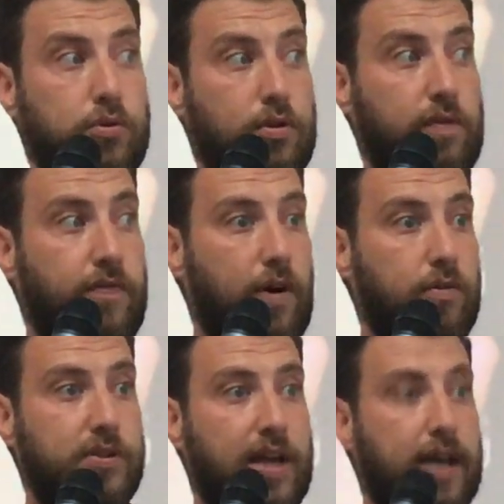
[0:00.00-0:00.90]
So the
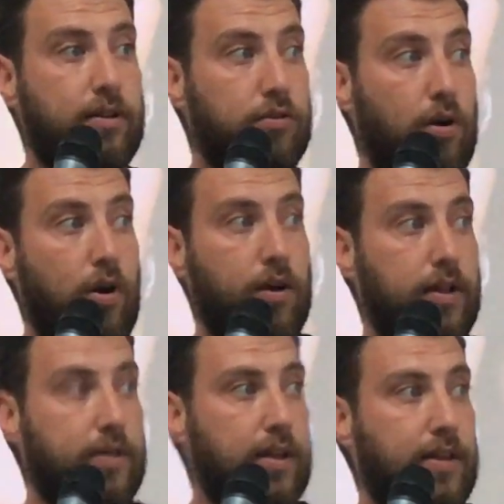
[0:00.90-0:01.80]
founders, they had a talk,
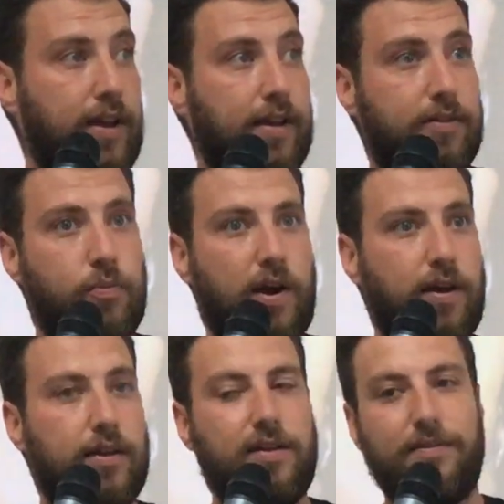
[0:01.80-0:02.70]
and then they had
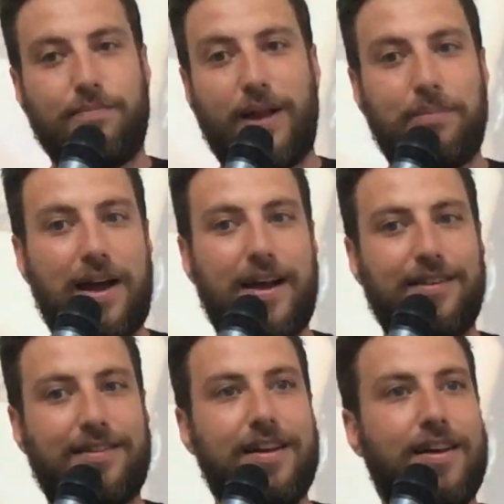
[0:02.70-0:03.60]
wine, and blah, blah,
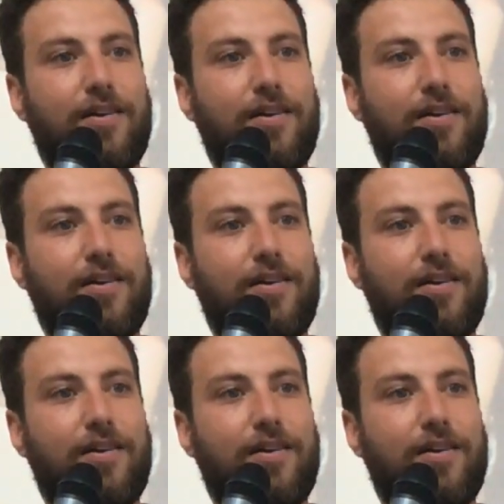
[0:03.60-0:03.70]
and